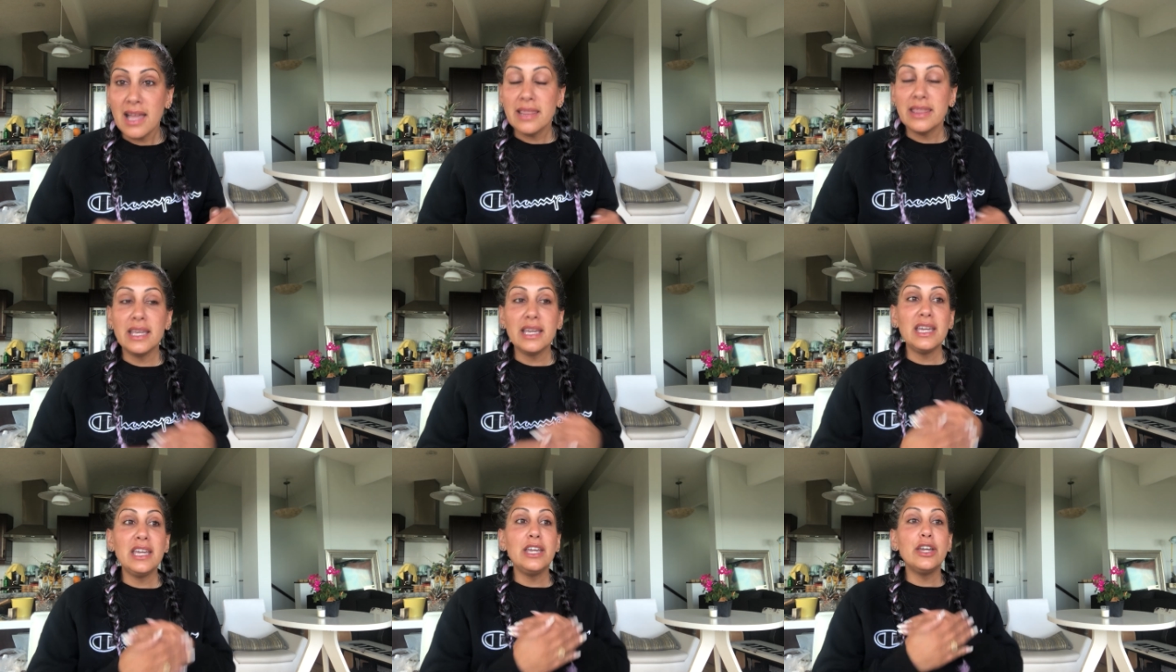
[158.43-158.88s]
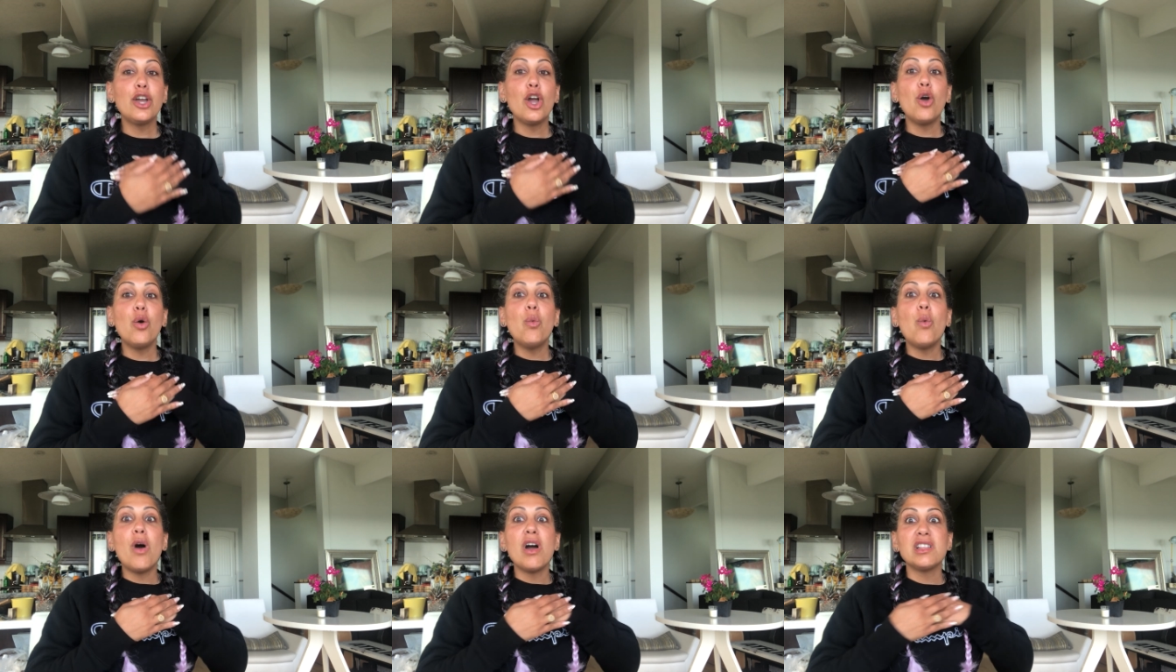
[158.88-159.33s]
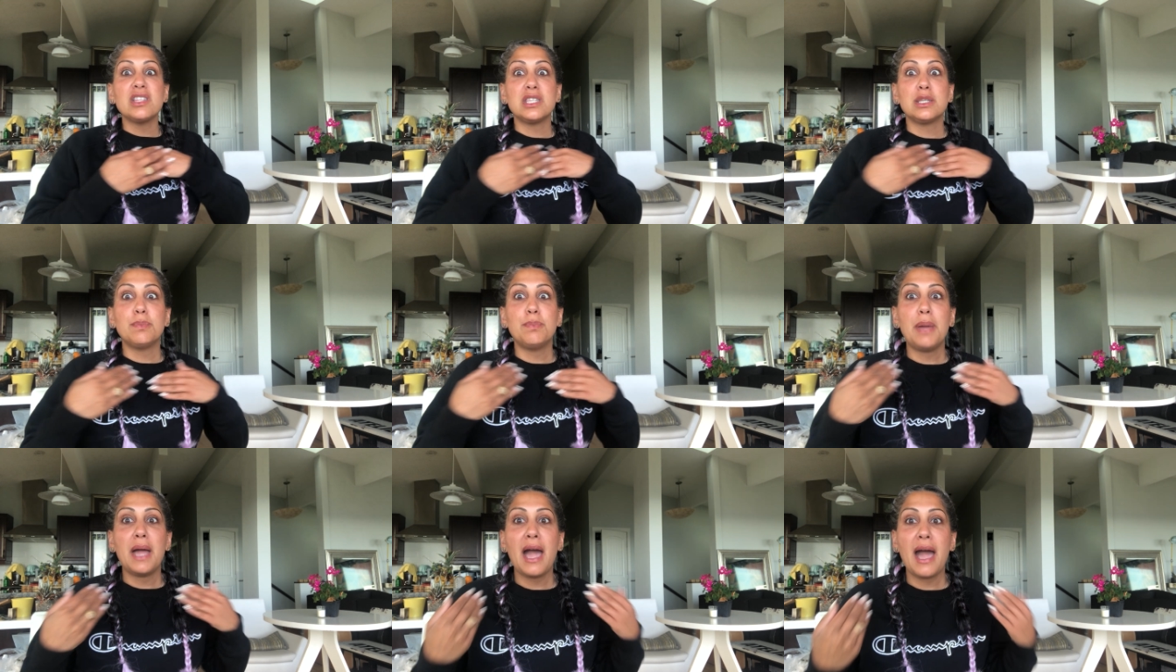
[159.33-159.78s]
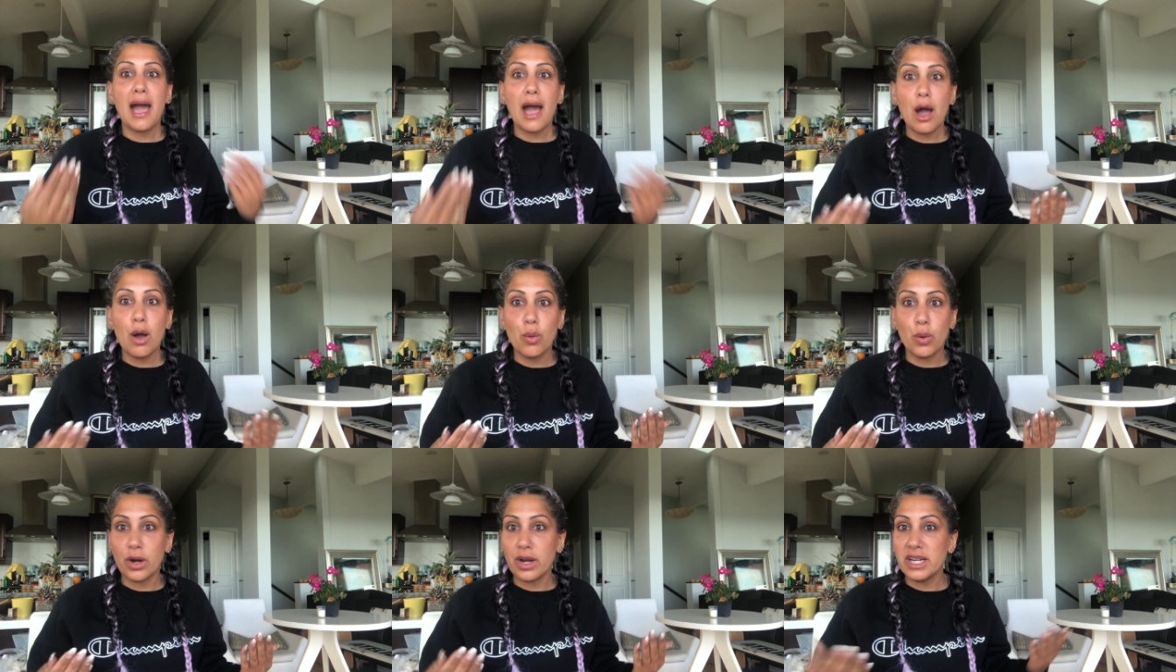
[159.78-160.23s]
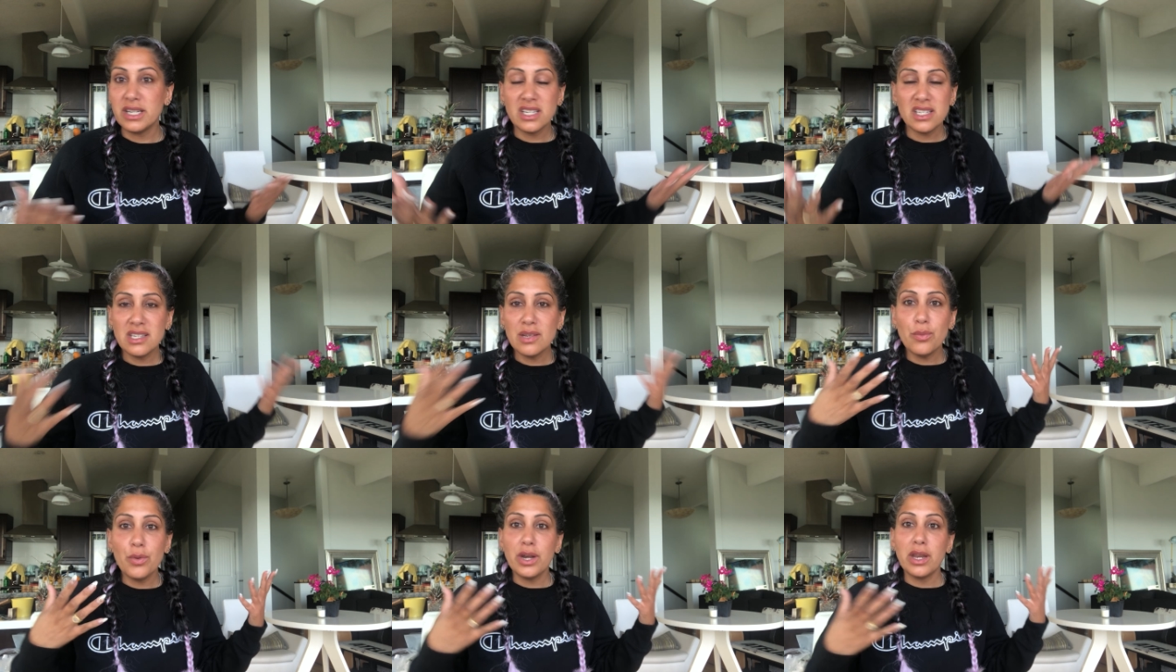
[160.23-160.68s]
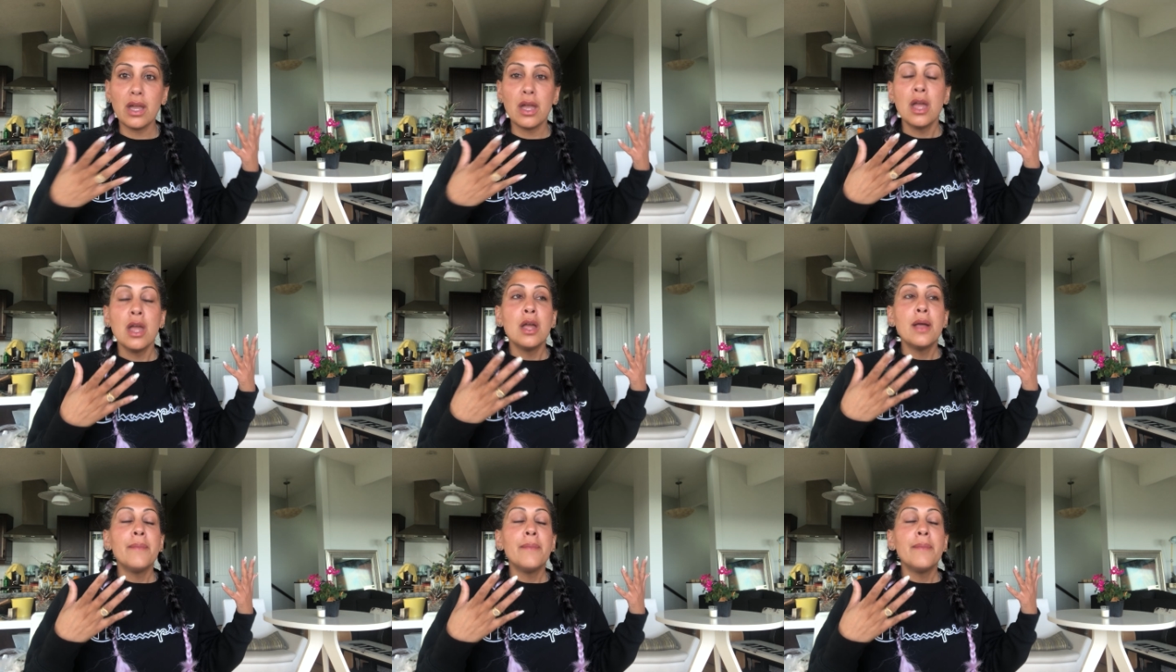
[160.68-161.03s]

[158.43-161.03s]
The ego wants power. It doesn't want to,